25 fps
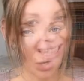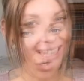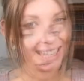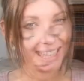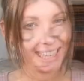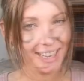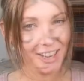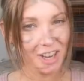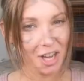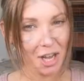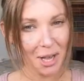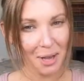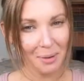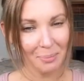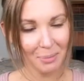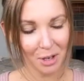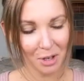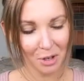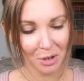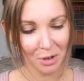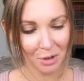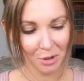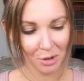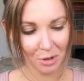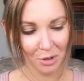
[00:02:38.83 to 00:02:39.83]
Clearly, I am a
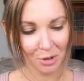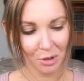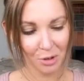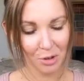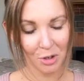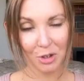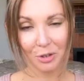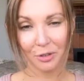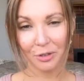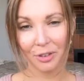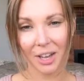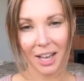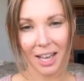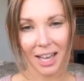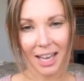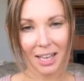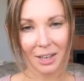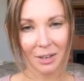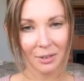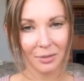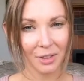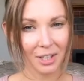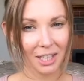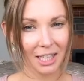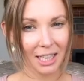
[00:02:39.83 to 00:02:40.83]
huge
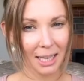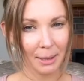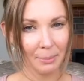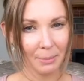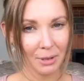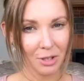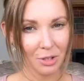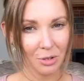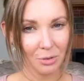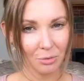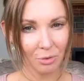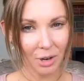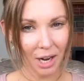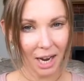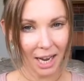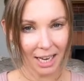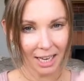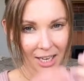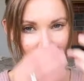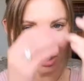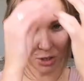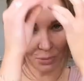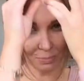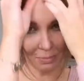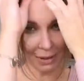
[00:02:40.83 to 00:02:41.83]
fan of the Clémence
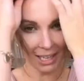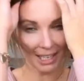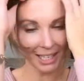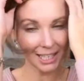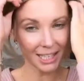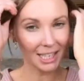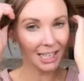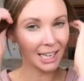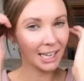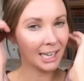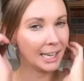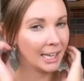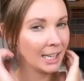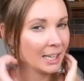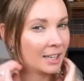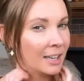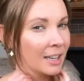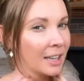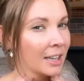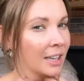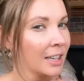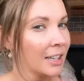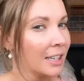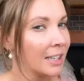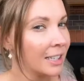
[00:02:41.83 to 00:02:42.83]
range. My
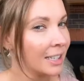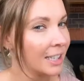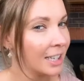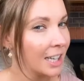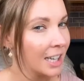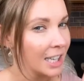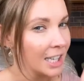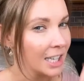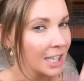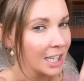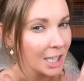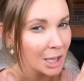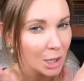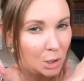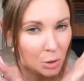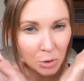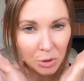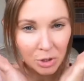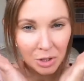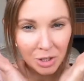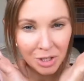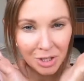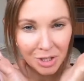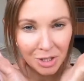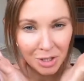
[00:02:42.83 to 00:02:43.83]
skin
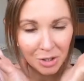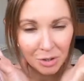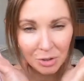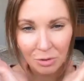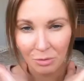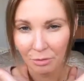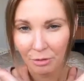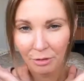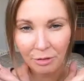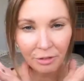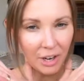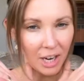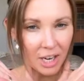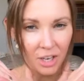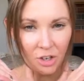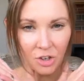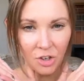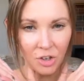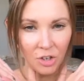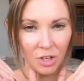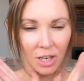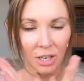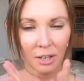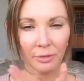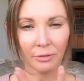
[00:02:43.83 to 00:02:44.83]
looks
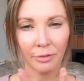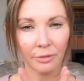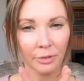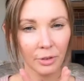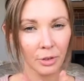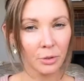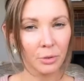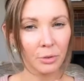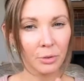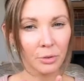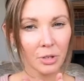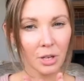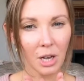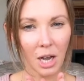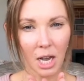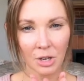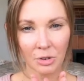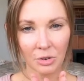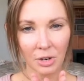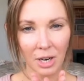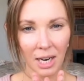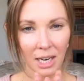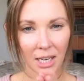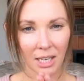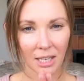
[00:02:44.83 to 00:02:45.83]
fresh and feels
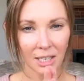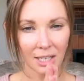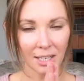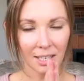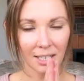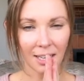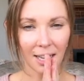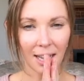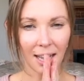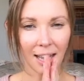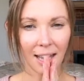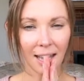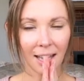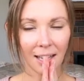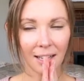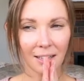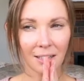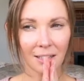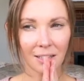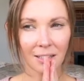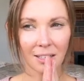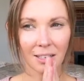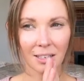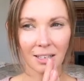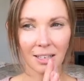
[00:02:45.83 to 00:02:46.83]
hydrated,
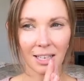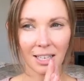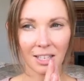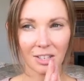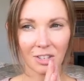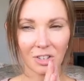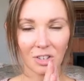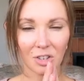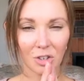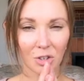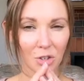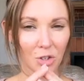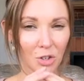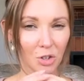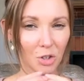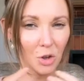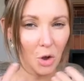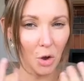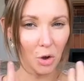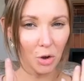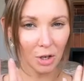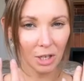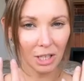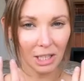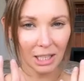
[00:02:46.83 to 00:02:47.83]
and it's just
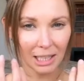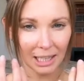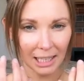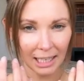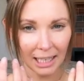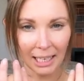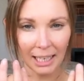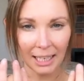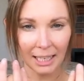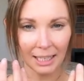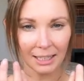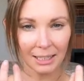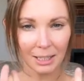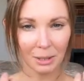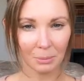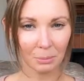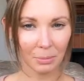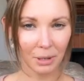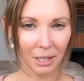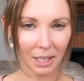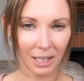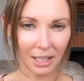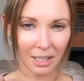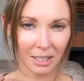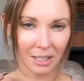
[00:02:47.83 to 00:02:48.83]
so clear
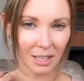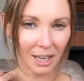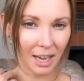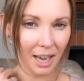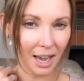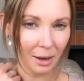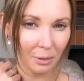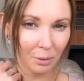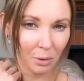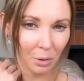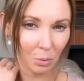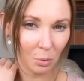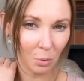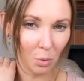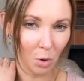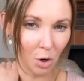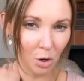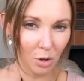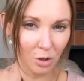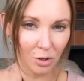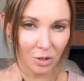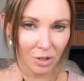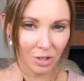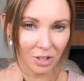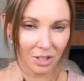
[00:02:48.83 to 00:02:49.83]
compared to how it
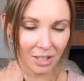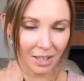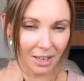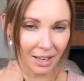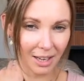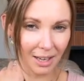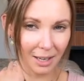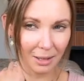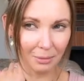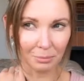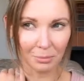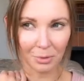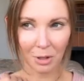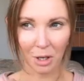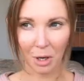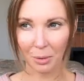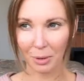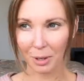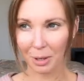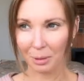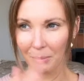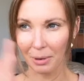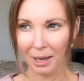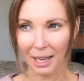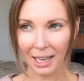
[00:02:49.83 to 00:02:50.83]
was
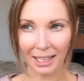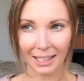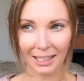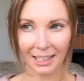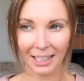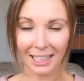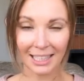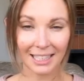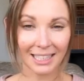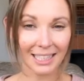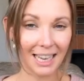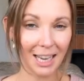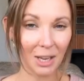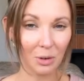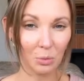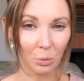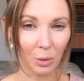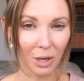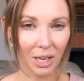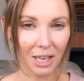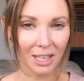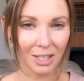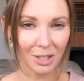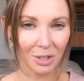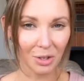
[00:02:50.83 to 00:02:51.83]
going back like 10
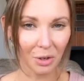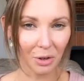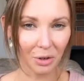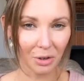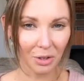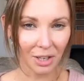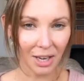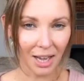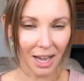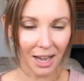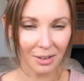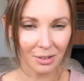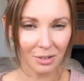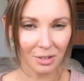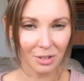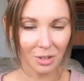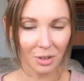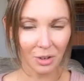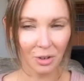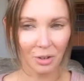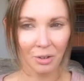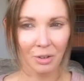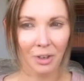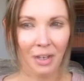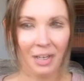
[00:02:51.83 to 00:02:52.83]
weeks ago now.
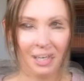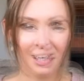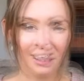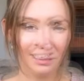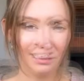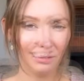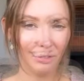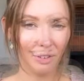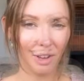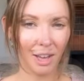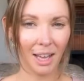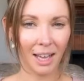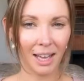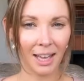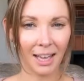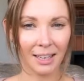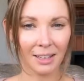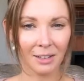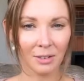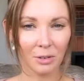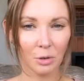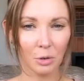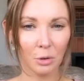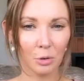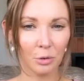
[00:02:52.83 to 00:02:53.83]
So massive
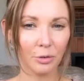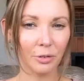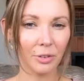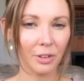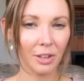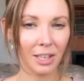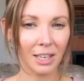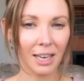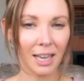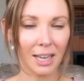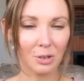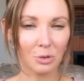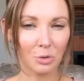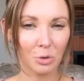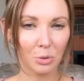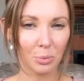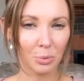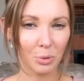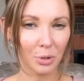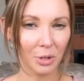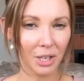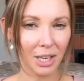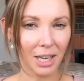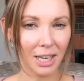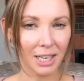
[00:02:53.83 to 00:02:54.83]
fan, all for the natural
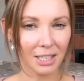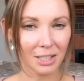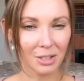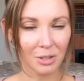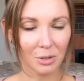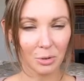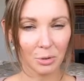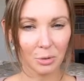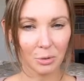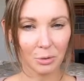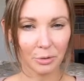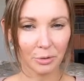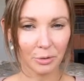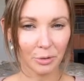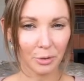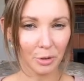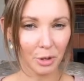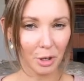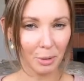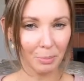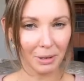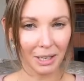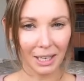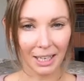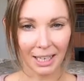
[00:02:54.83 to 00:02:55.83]
product, all
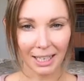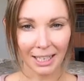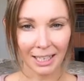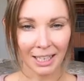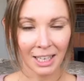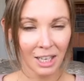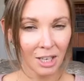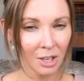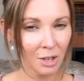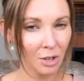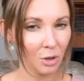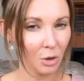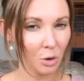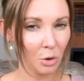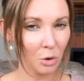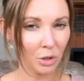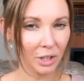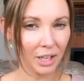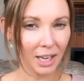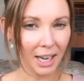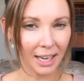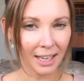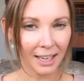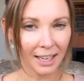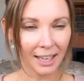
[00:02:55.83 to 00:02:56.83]
for it being
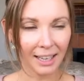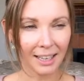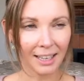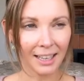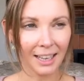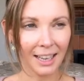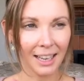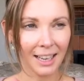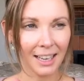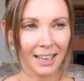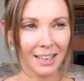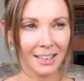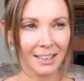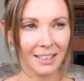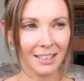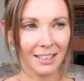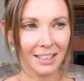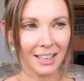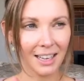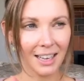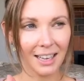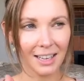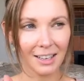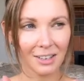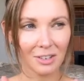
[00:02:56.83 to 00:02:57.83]
organic and
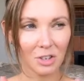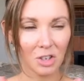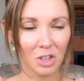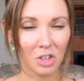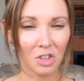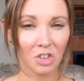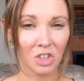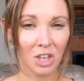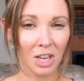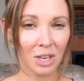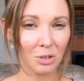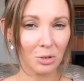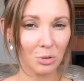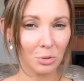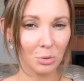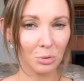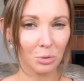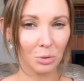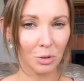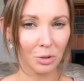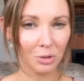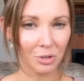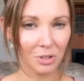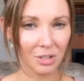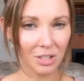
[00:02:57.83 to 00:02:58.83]
yeah, just
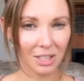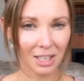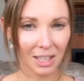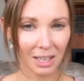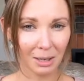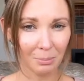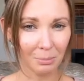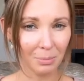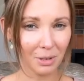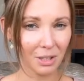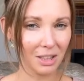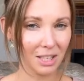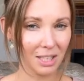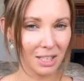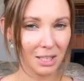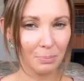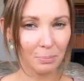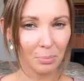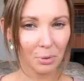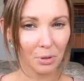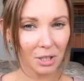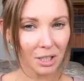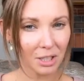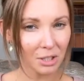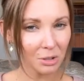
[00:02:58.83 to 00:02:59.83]
gentle on your skin. But this
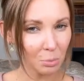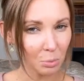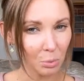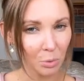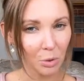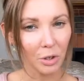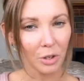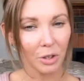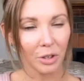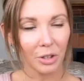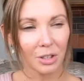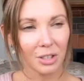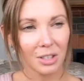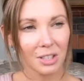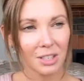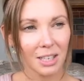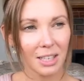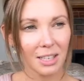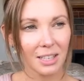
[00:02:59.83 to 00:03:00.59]
product works.